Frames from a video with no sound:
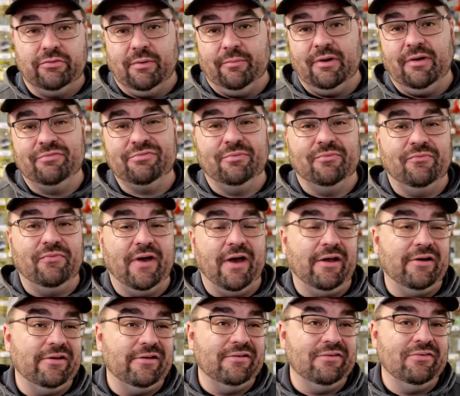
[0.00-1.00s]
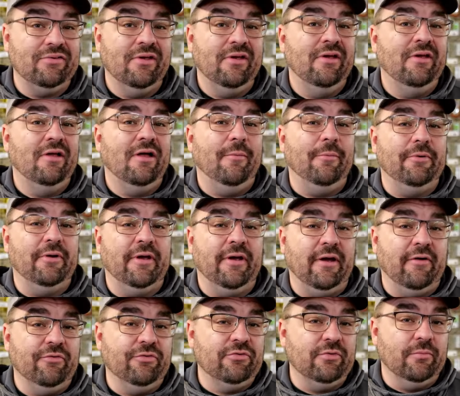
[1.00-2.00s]
I'm going to have some fatheads. I'm going to
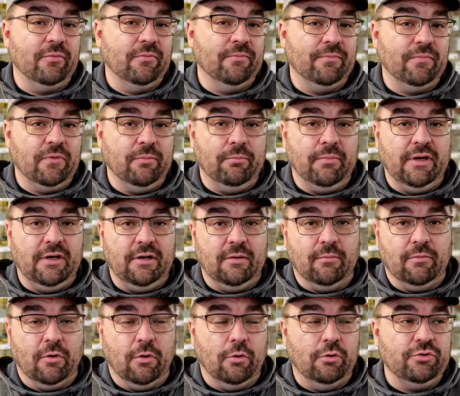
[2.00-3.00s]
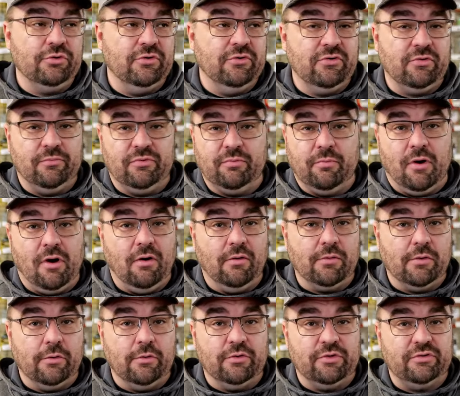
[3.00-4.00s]
have some medium roaches, some small
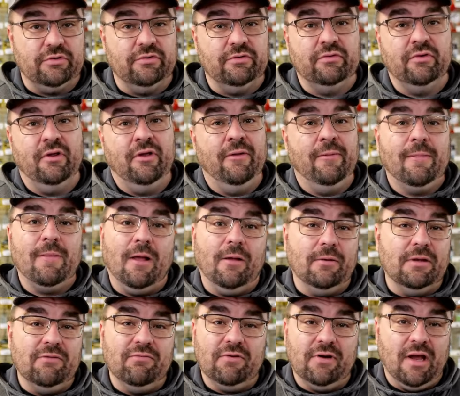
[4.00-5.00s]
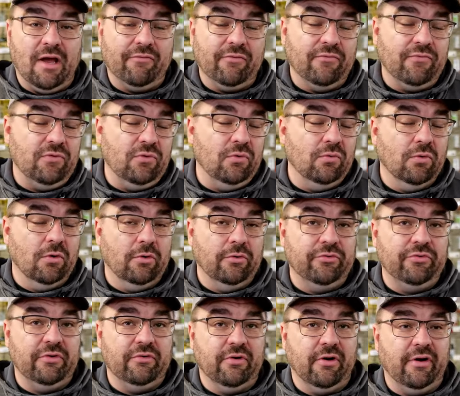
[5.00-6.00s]
roaches. I'll even have a few
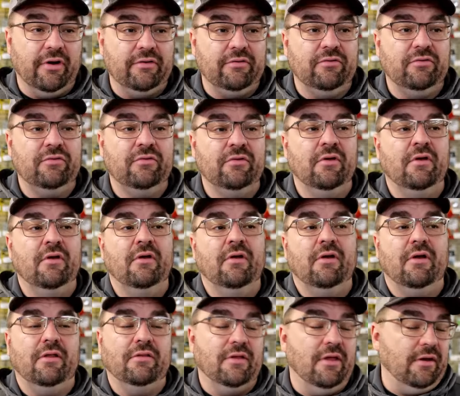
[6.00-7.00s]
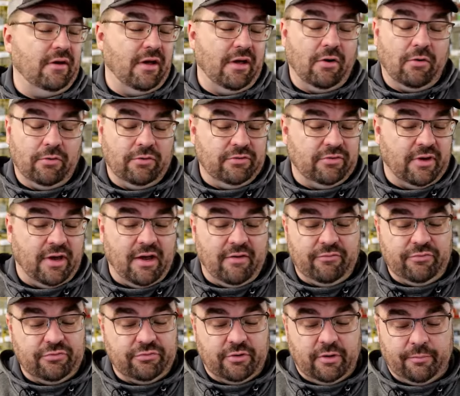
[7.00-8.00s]
rosy reds. And then I always
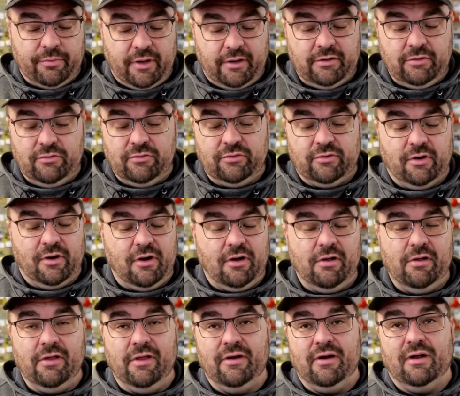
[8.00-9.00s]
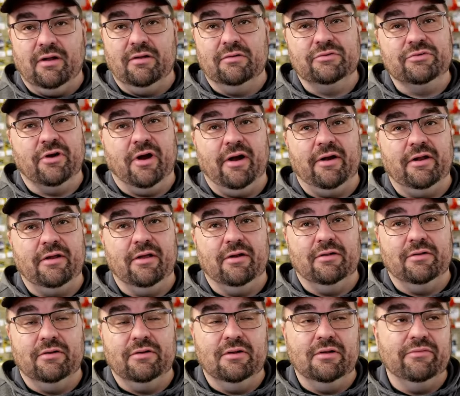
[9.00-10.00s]
have shrimp. I use it all, and I'll try to get a
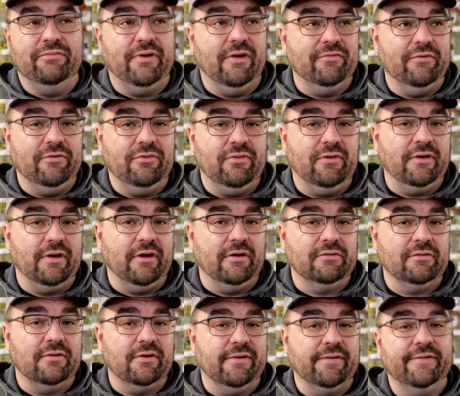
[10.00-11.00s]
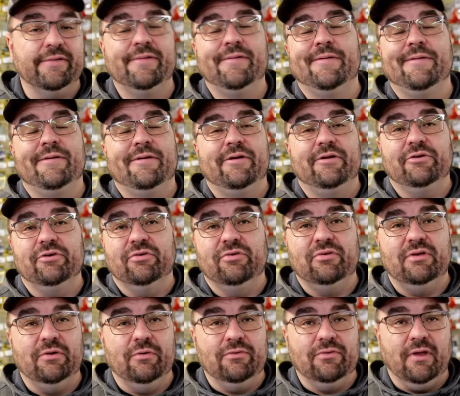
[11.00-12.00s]
little of everything out there and just
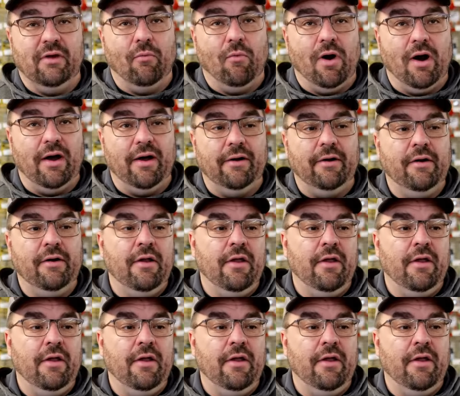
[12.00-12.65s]
see what they want.